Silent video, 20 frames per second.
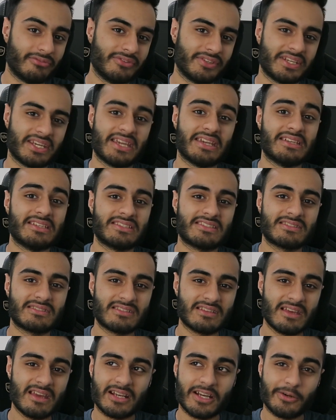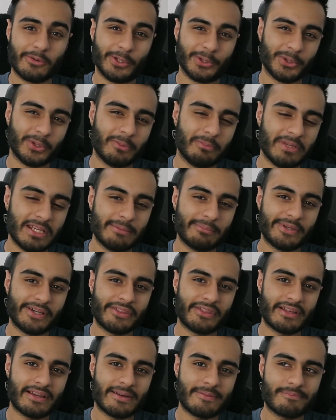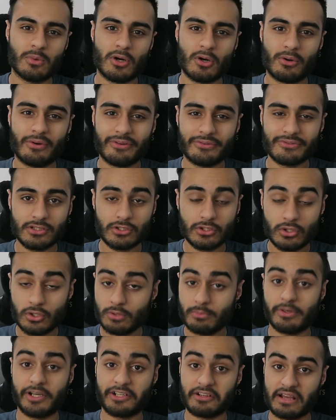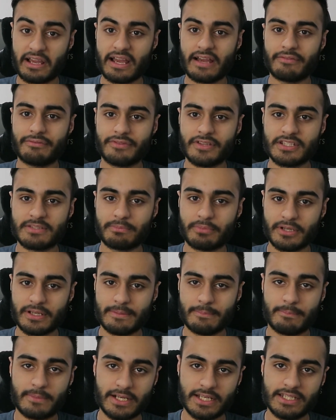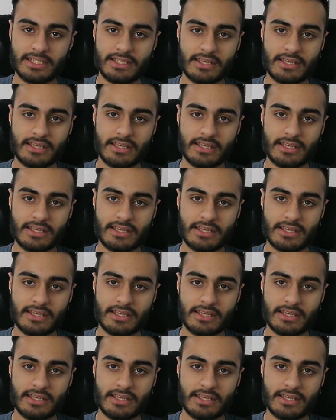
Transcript: of the case. Now what do I mean by that? Well, you might not have this, but in my